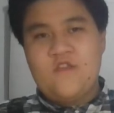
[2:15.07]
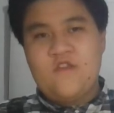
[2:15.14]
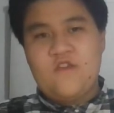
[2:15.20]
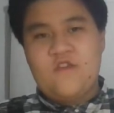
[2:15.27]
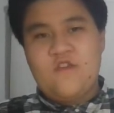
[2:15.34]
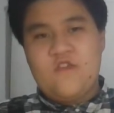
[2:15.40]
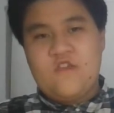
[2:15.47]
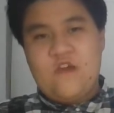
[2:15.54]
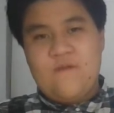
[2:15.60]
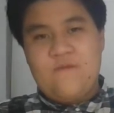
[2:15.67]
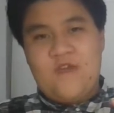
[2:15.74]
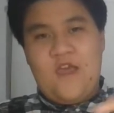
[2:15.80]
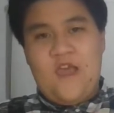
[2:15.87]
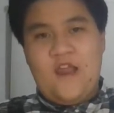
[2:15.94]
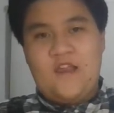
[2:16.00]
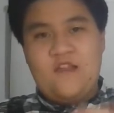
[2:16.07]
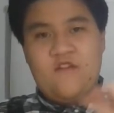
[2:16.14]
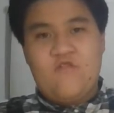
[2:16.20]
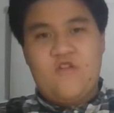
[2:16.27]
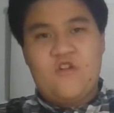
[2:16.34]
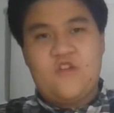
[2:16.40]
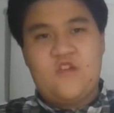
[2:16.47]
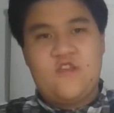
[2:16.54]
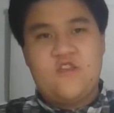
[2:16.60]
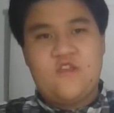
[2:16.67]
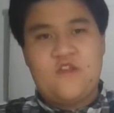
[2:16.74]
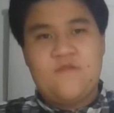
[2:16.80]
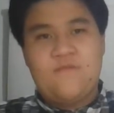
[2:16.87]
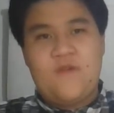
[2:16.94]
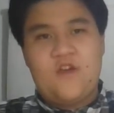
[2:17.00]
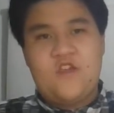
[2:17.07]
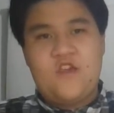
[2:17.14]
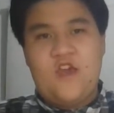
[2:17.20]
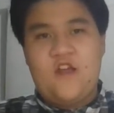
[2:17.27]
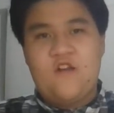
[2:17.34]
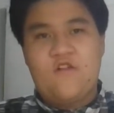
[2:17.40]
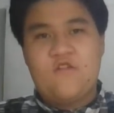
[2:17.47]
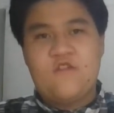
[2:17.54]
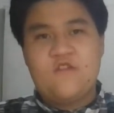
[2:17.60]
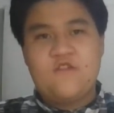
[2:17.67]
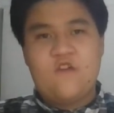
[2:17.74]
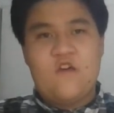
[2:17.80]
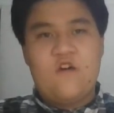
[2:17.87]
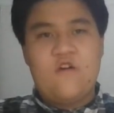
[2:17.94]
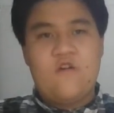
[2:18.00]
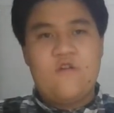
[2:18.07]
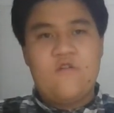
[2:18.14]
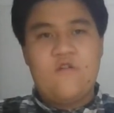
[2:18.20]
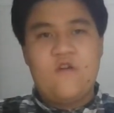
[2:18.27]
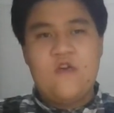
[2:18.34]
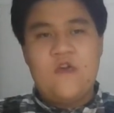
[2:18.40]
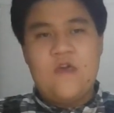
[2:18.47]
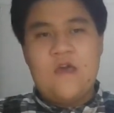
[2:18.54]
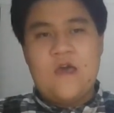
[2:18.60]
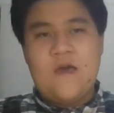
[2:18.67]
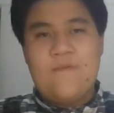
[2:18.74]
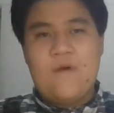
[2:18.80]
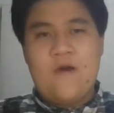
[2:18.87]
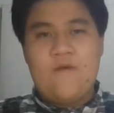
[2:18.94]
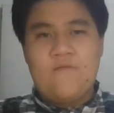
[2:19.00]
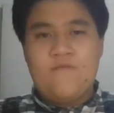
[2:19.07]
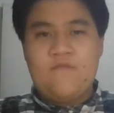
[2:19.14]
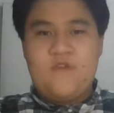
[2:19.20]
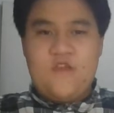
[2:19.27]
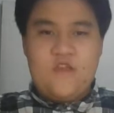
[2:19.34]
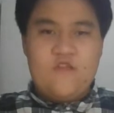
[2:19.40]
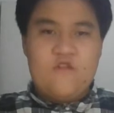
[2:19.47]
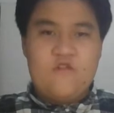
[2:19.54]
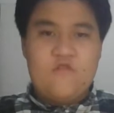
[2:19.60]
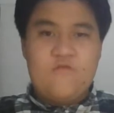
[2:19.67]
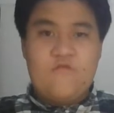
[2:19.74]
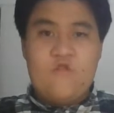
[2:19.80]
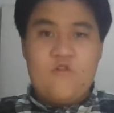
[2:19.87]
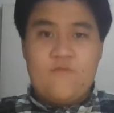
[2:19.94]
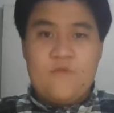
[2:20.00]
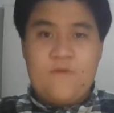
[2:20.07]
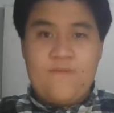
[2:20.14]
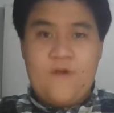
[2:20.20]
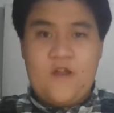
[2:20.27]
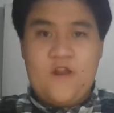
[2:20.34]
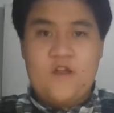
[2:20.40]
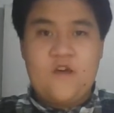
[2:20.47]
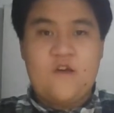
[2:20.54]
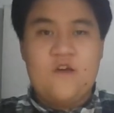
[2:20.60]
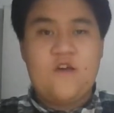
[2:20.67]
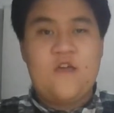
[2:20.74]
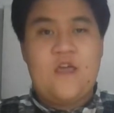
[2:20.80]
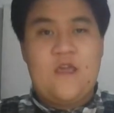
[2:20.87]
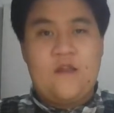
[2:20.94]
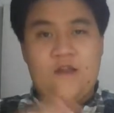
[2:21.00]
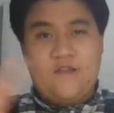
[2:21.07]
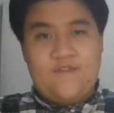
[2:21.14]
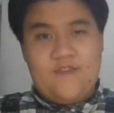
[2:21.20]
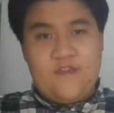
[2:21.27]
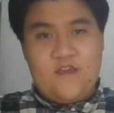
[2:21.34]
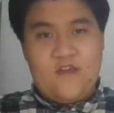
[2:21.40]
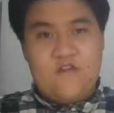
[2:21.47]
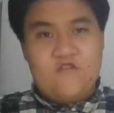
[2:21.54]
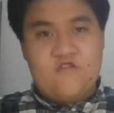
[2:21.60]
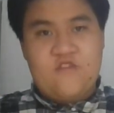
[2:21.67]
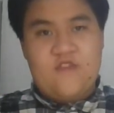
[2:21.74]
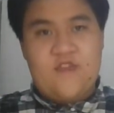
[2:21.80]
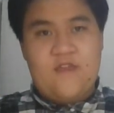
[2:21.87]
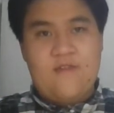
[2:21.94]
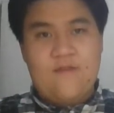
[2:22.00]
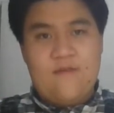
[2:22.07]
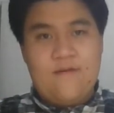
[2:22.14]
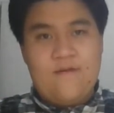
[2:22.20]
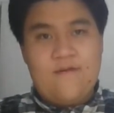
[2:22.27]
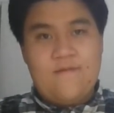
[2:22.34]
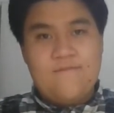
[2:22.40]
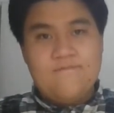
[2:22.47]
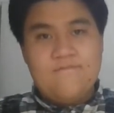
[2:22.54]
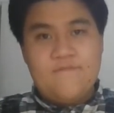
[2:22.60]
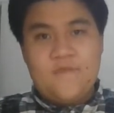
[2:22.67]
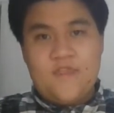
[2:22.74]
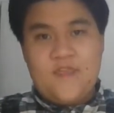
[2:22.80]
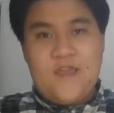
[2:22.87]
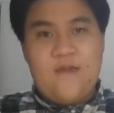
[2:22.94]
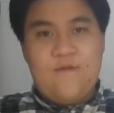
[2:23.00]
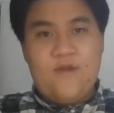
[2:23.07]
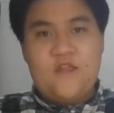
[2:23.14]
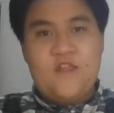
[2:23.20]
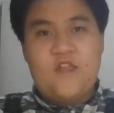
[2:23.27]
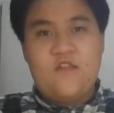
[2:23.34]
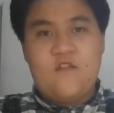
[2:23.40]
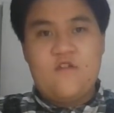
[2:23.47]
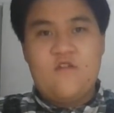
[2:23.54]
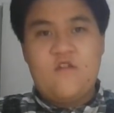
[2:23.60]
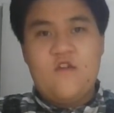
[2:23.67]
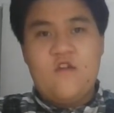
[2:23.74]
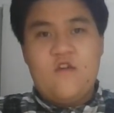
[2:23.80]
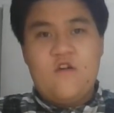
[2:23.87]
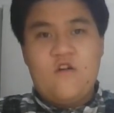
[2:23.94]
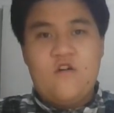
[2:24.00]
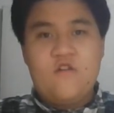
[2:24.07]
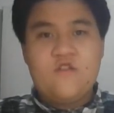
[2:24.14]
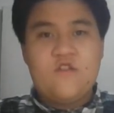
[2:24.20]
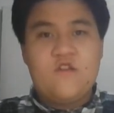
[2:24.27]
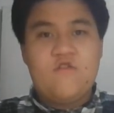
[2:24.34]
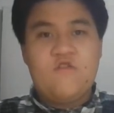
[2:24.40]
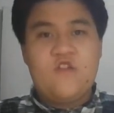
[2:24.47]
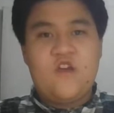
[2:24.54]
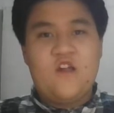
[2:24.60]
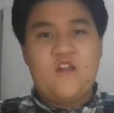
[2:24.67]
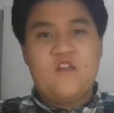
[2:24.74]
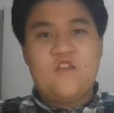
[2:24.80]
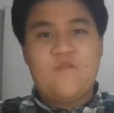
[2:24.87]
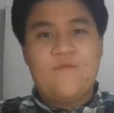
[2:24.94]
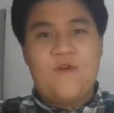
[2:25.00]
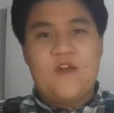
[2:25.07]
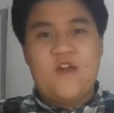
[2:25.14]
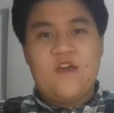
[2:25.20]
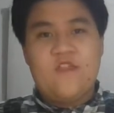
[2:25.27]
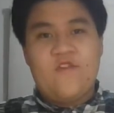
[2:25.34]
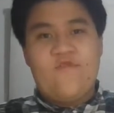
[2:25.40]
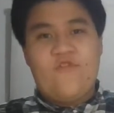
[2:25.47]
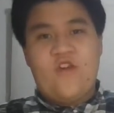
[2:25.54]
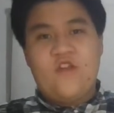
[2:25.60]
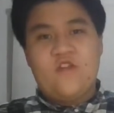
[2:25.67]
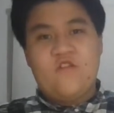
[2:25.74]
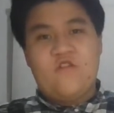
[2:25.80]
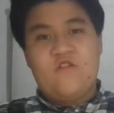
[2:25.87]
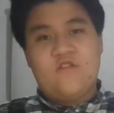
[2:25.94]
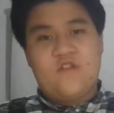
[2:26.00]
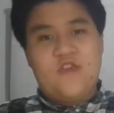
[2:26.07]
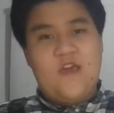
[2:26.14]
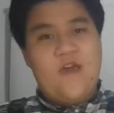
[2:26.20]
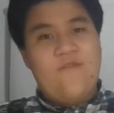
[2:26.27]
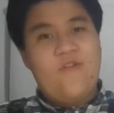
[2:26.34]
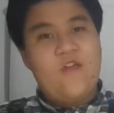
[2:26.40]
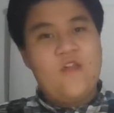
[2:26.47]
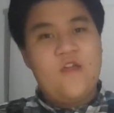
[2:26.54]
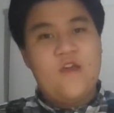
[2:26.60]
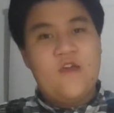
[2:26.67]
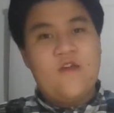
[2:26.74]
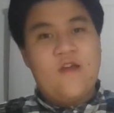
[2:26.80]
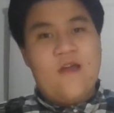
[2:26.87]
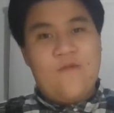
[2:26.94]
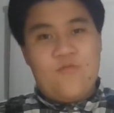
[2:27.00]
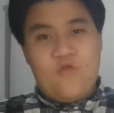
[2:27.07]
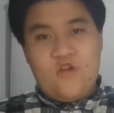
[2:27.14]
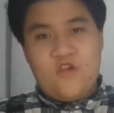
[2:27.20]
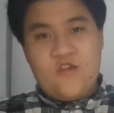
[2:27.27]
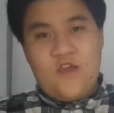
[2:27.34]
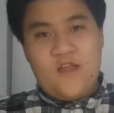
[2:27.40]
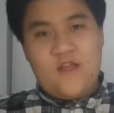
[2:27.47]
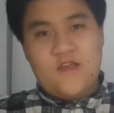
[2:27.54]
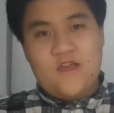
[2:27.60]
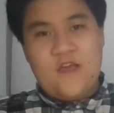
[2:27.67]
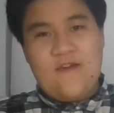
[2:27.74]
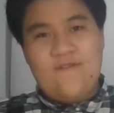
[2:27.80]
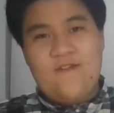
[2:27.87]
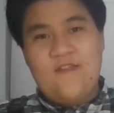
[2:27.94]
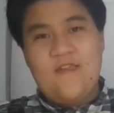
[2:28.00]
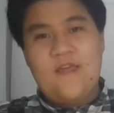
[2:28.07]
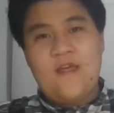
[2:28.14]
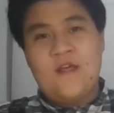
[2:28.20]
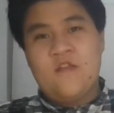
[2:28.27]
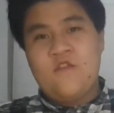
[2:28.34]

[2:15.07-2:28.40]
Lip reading: You can tell me any questions on my channel. So, about me, you'll know me better, anything else. And yep. And then also, shout out to my other friend called Kevin. I appreciate that, Kevin.